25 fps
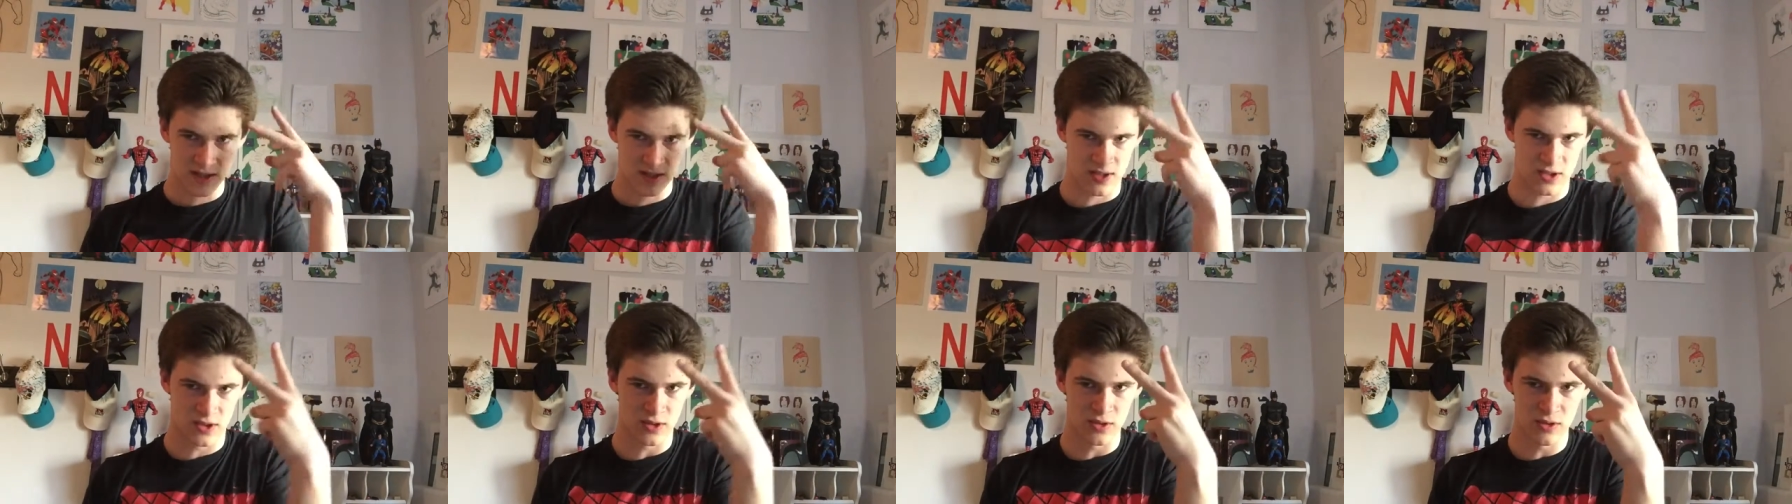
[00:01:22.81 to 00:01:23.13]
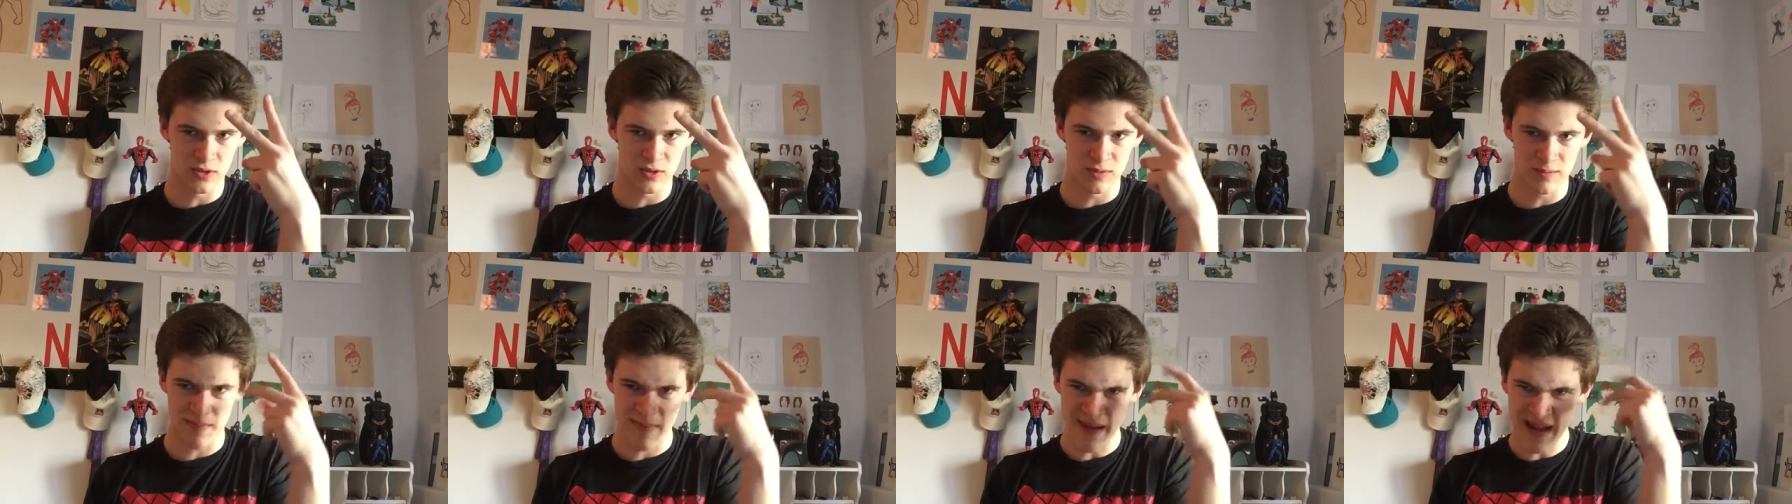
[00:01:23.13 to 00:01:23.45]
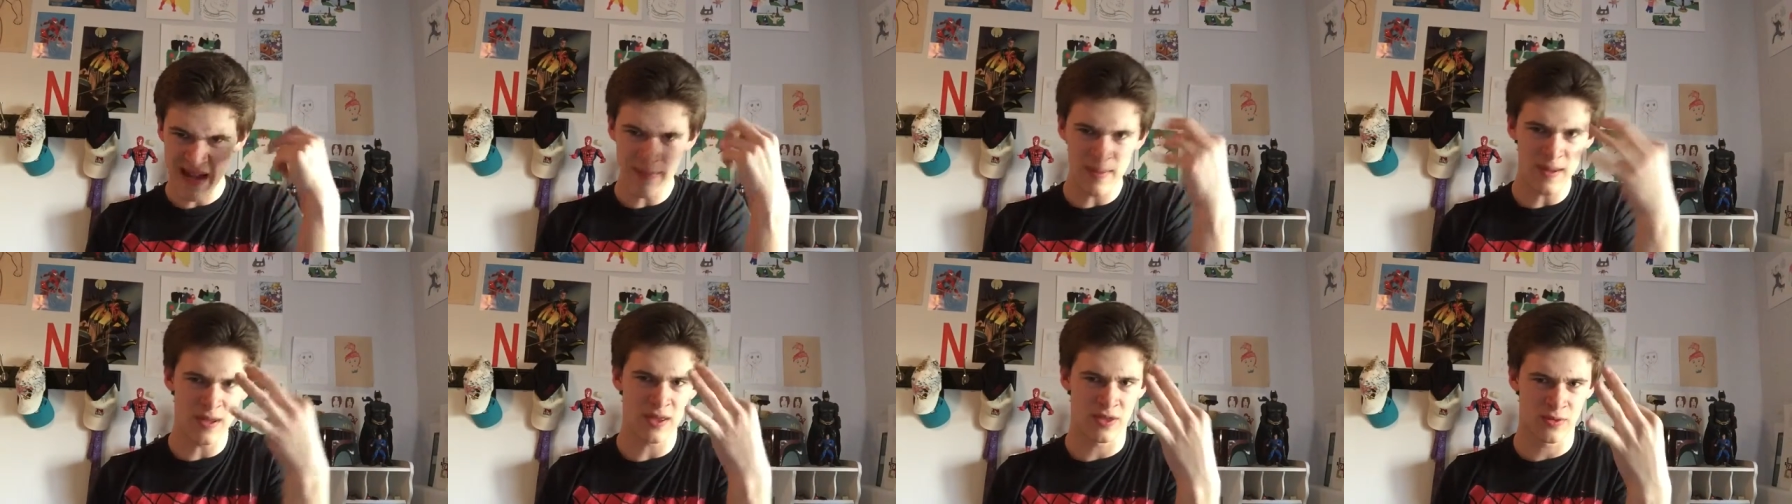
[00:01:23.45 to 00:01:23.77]
2,
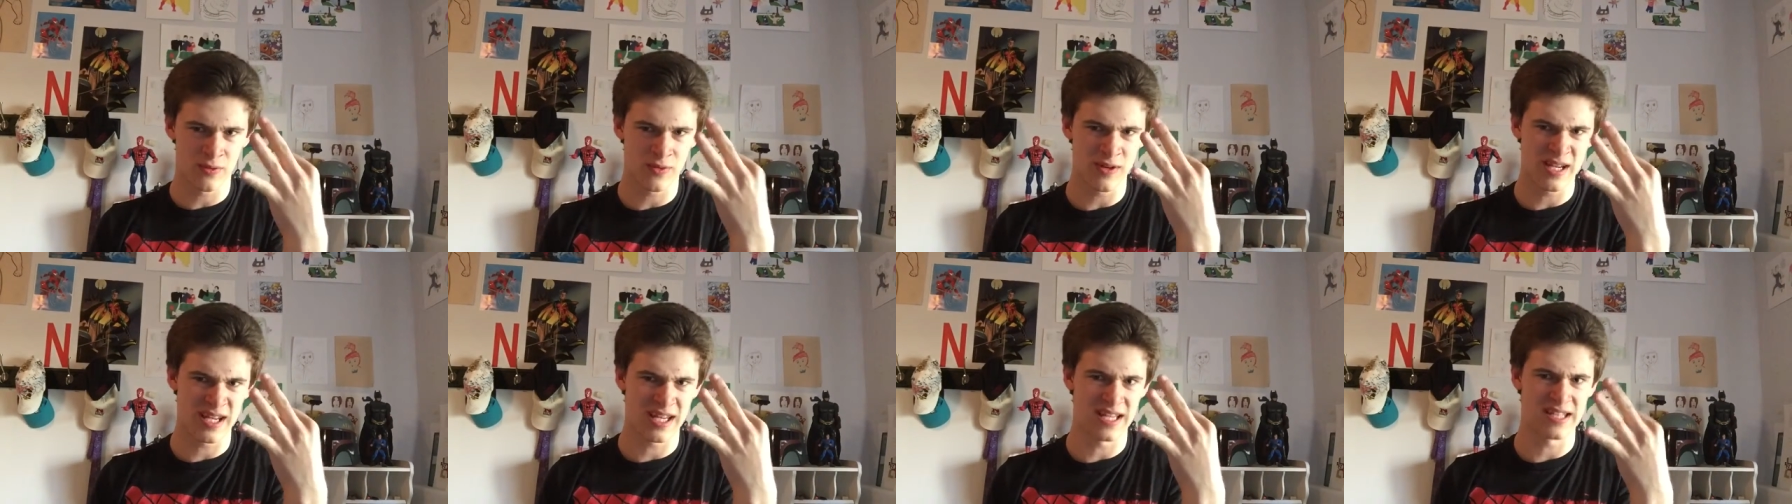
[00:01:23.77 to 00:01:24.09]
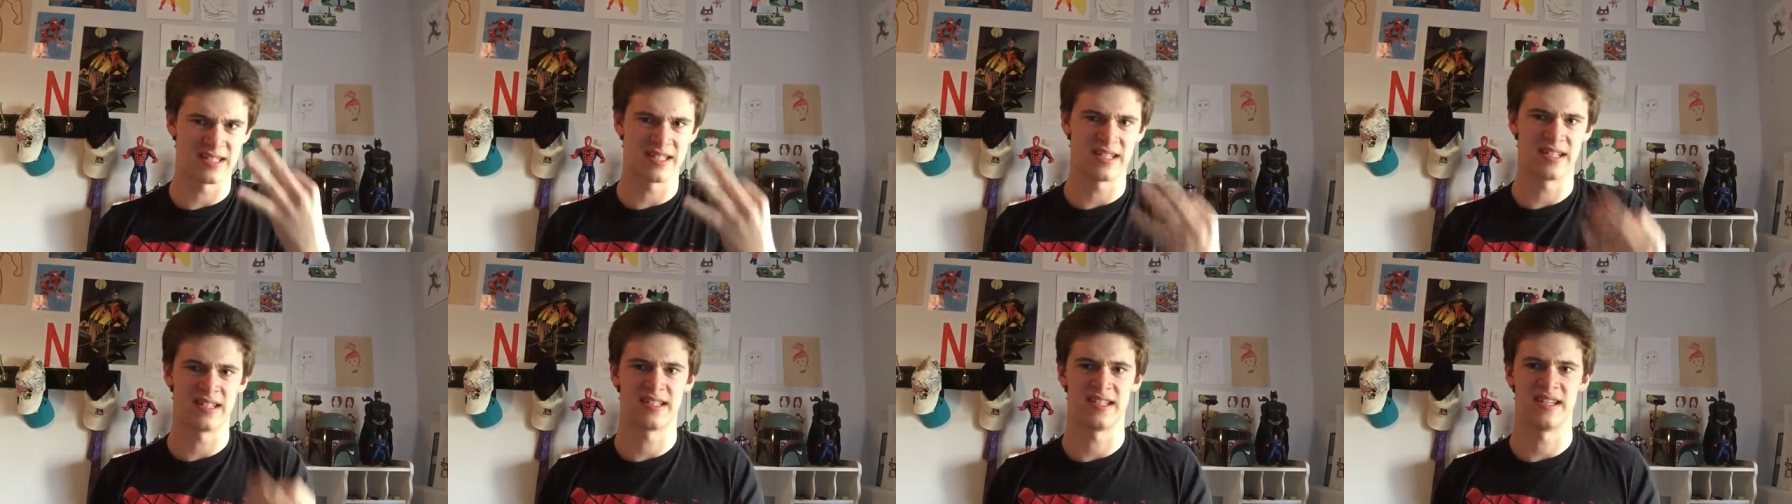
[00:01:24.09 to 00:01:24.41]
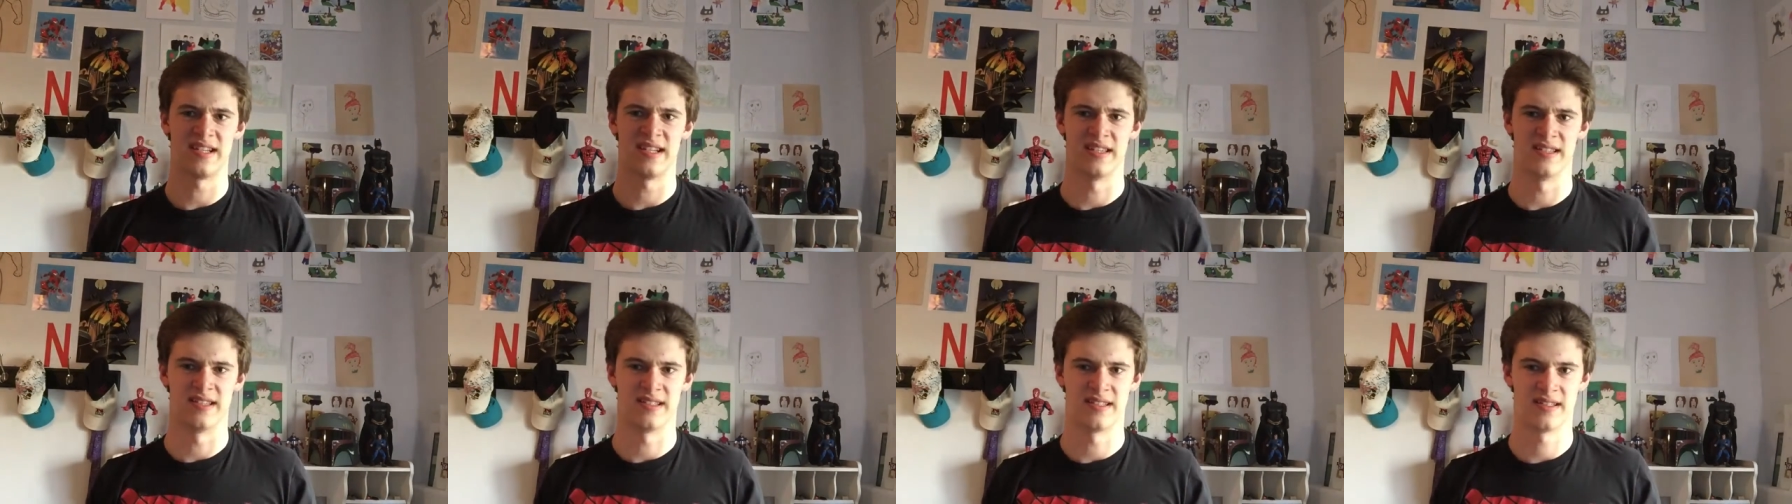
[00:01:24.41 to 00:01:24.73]
maybe 3 kissing
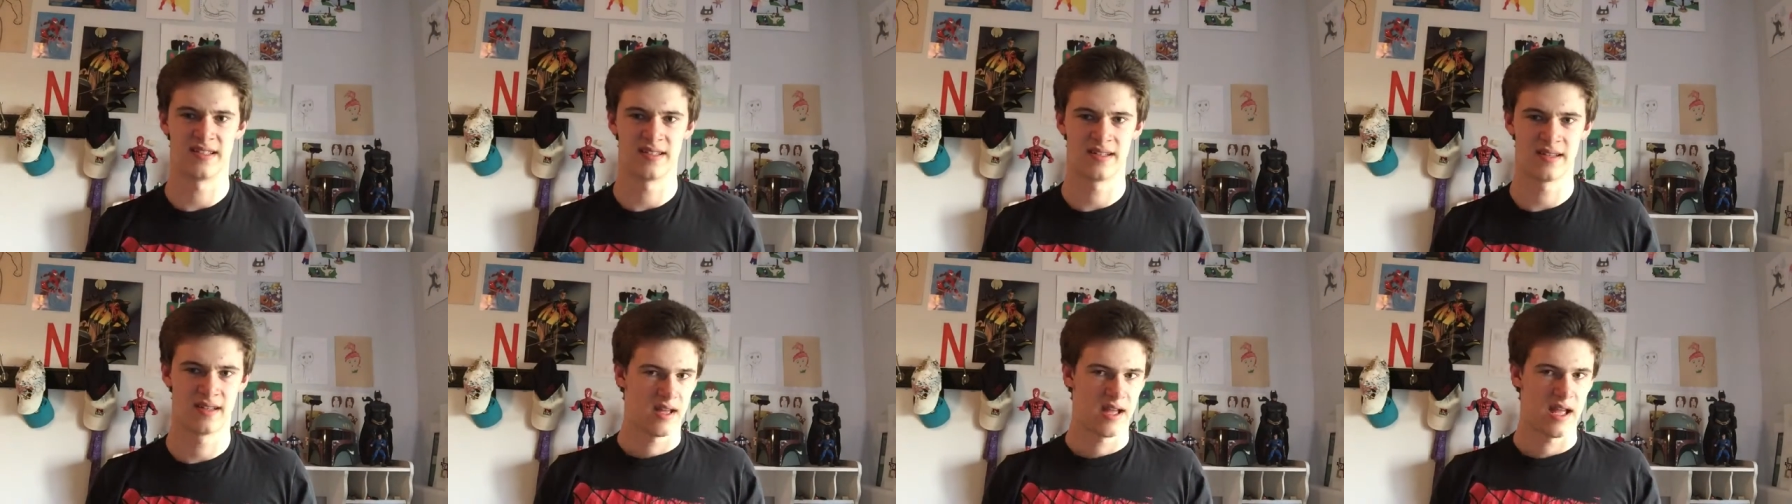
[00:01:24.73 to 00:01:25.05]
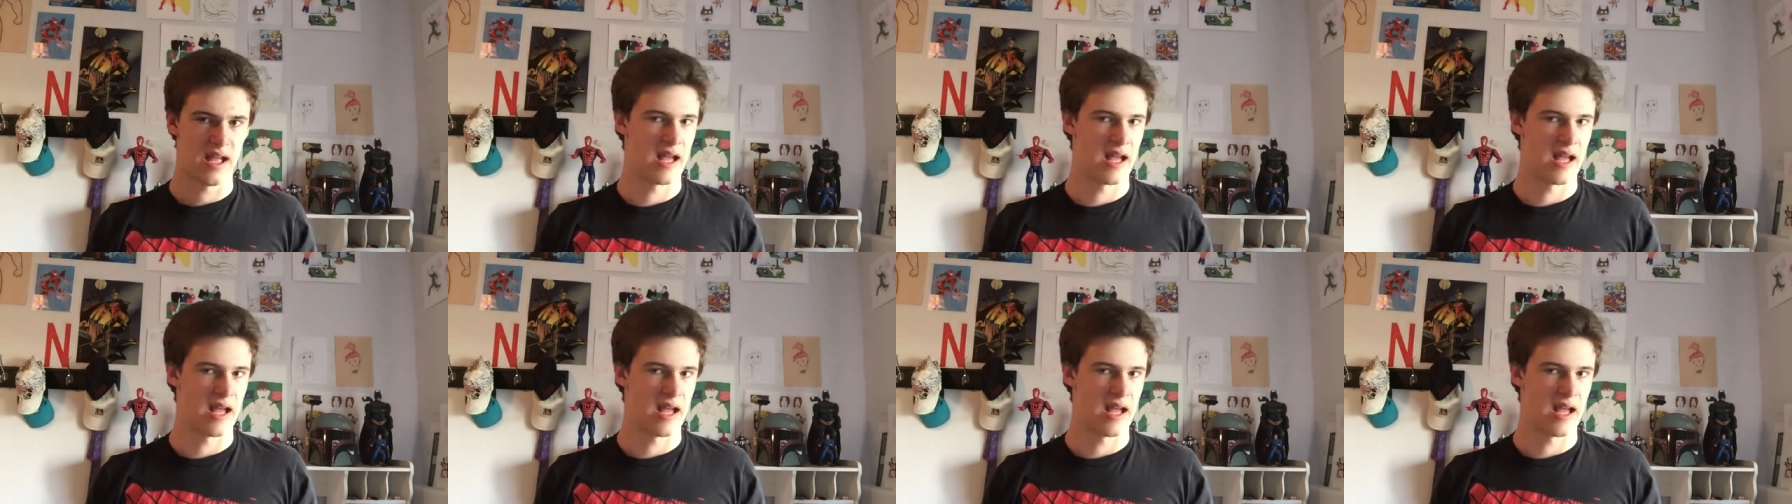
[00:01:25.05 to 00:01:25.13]
scenes.